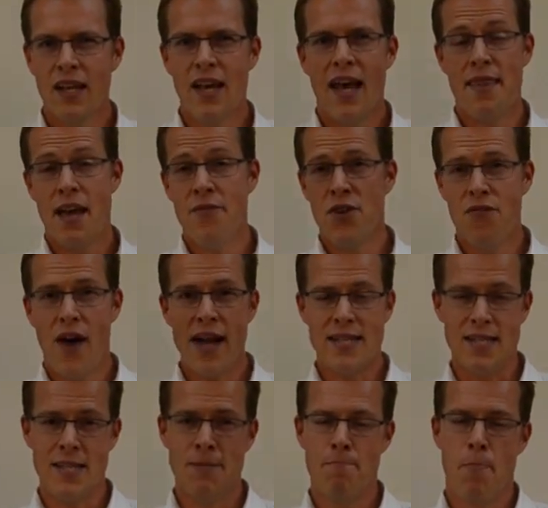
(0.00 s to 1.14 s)
And they've
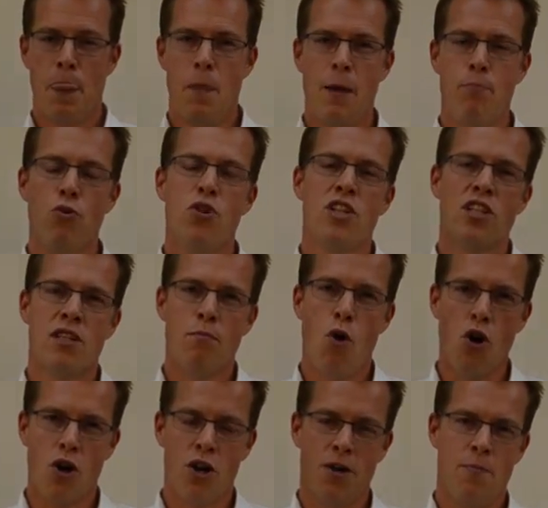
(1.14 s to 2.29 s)
invited a Buddhist
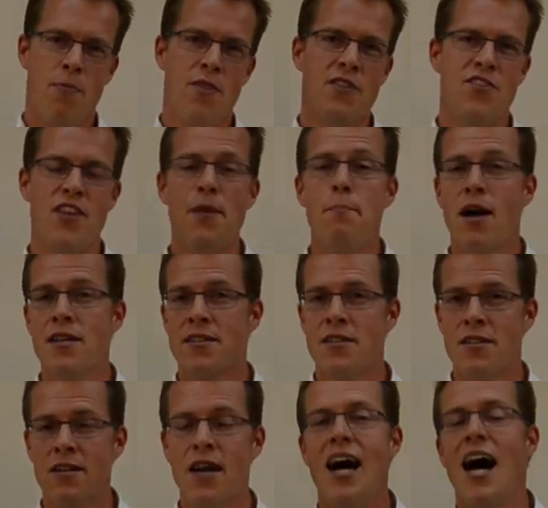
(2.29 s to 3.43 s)
monk, the Zen
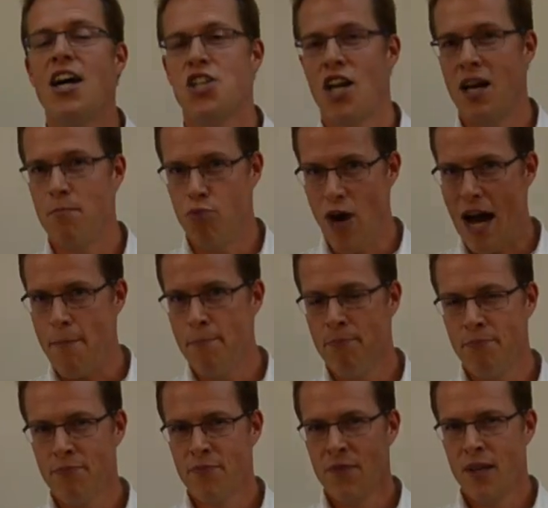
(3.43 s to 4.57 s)
master Ajahn Brahm.
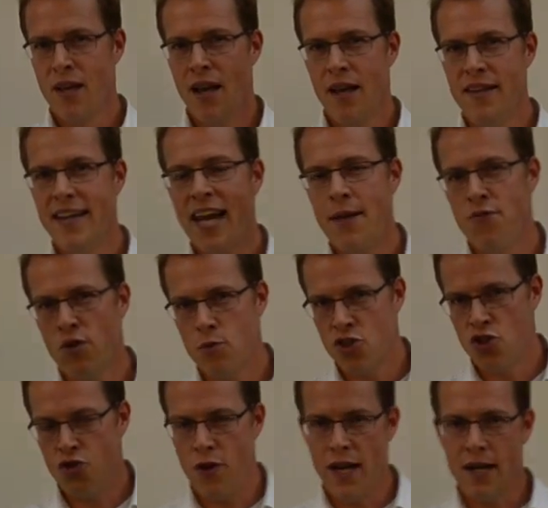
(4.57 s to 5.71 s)
And he came from
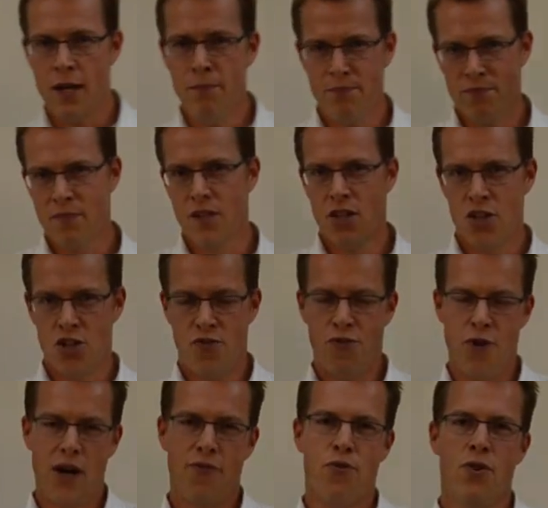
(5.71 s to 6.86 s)
Australia to
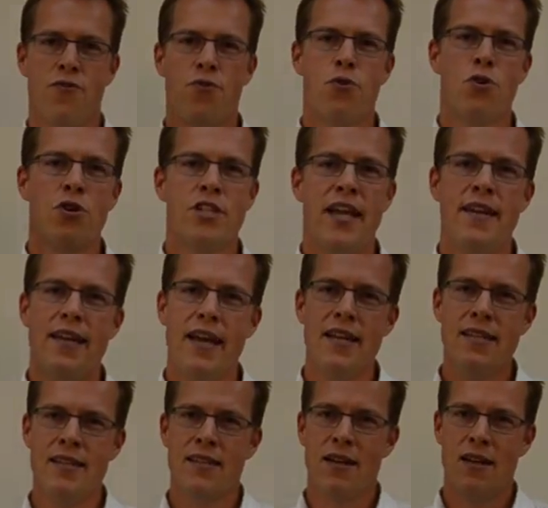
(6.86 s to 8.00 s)
Frankfurt for 10 days.
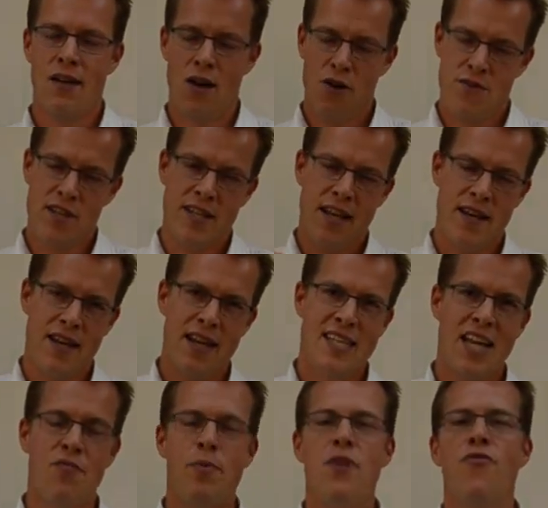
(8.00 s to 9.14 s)
And out of these 10 days,
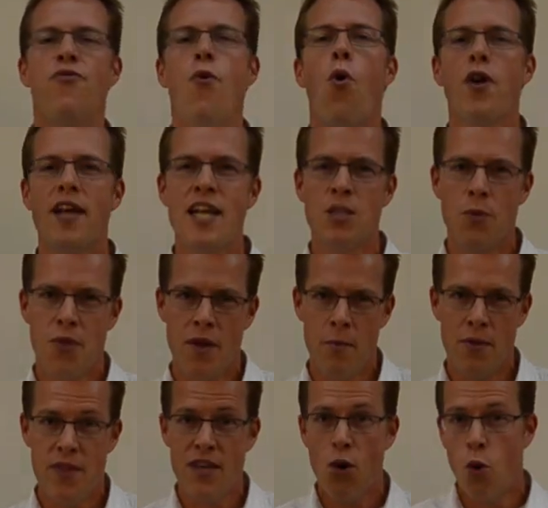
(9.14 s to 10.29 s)
I've been 4 days with him
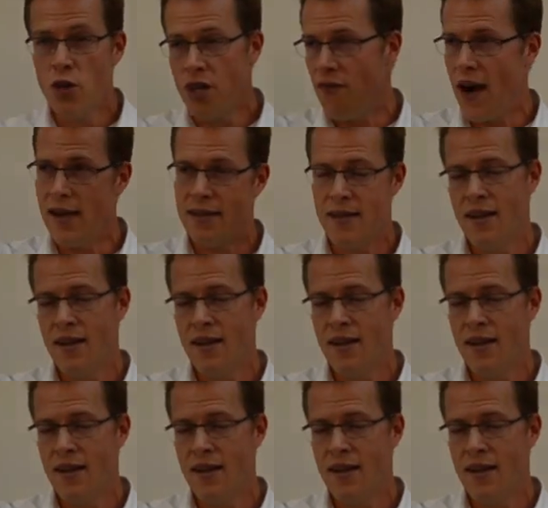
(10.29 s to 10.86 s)
in the Odenwald.